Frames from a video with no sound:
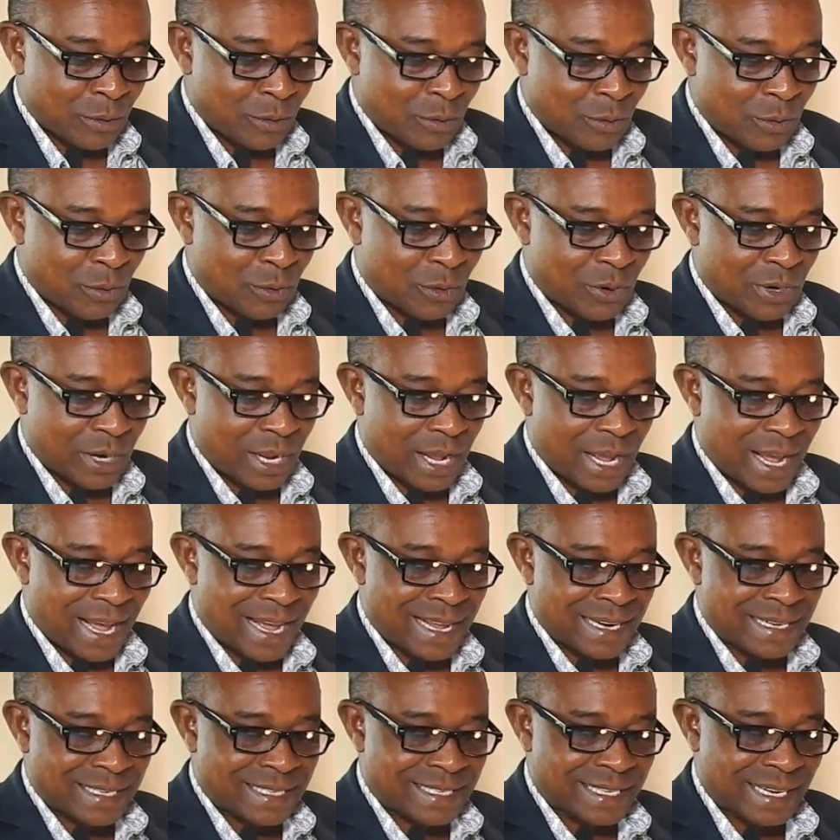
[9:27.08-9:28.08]
or
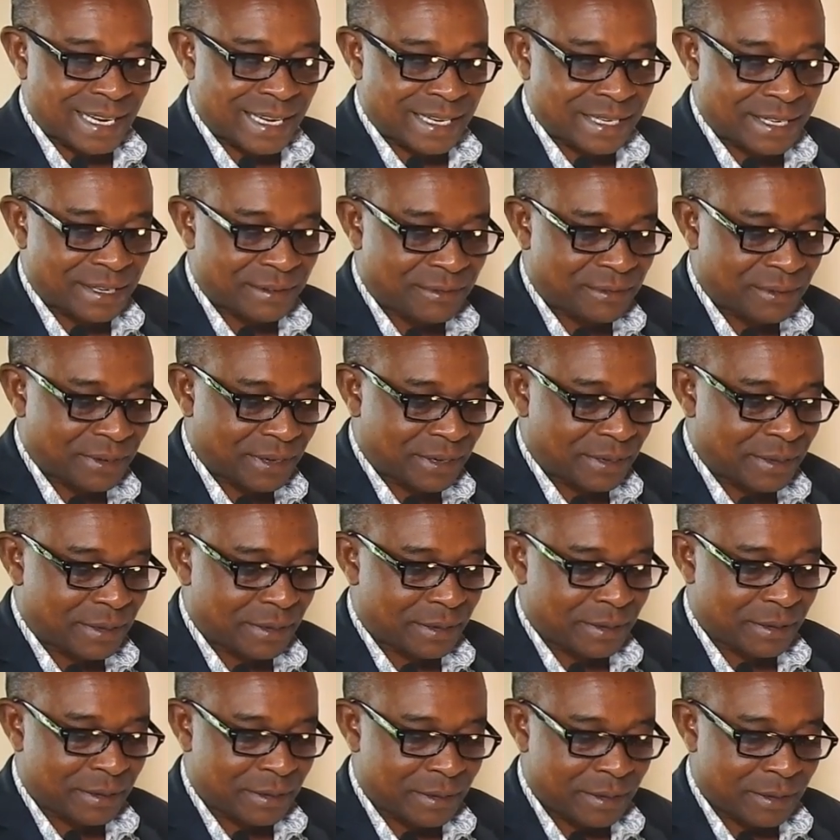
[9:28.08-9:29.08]
unscientific
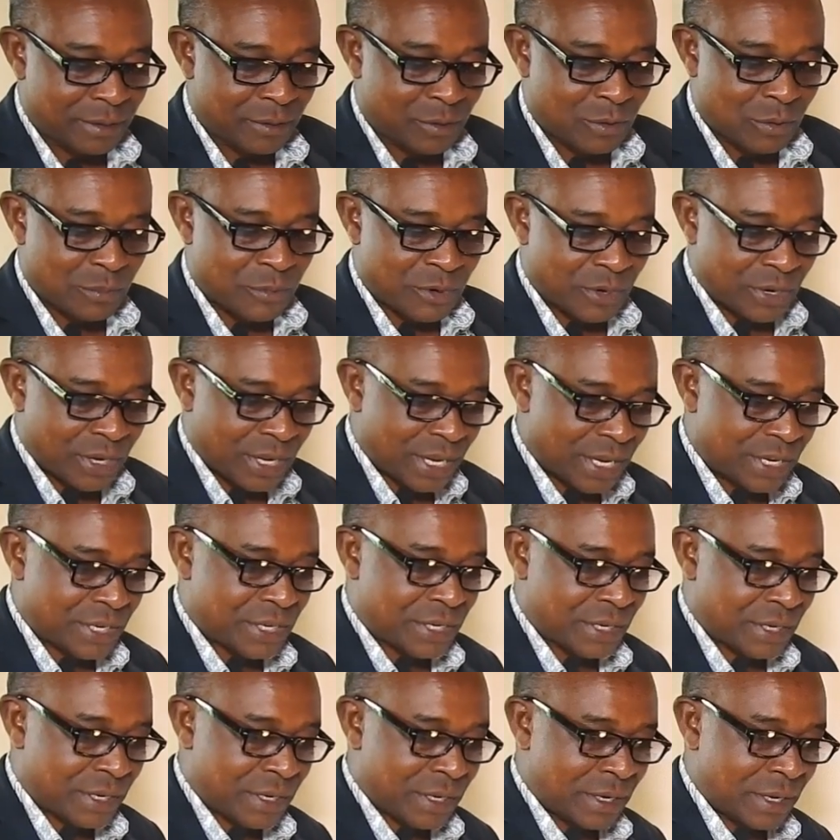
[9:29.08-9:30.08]

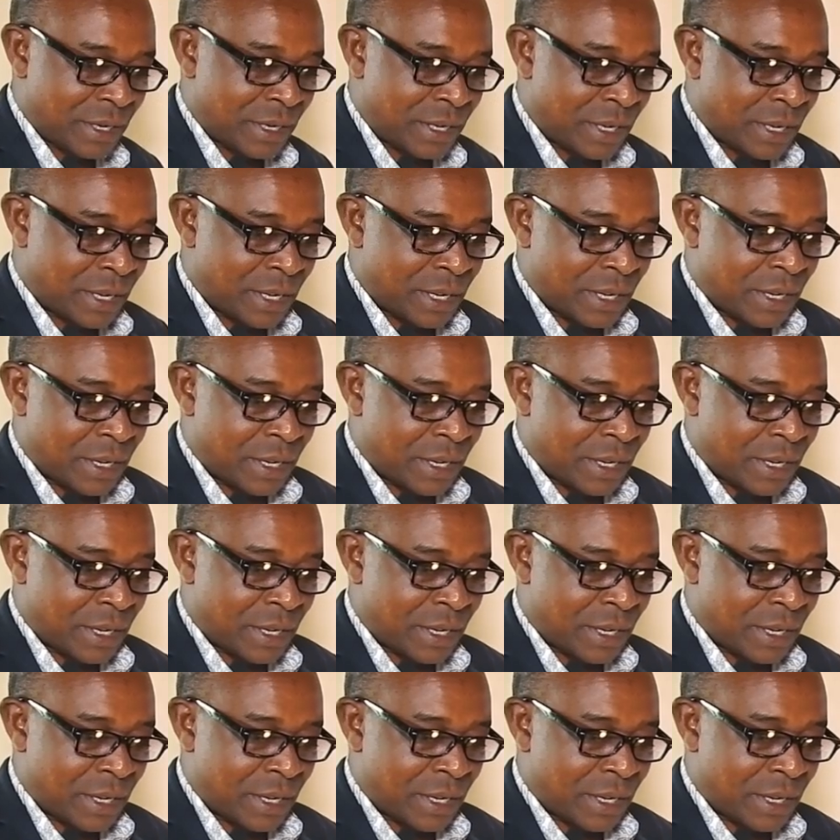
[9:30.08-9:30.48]
communication.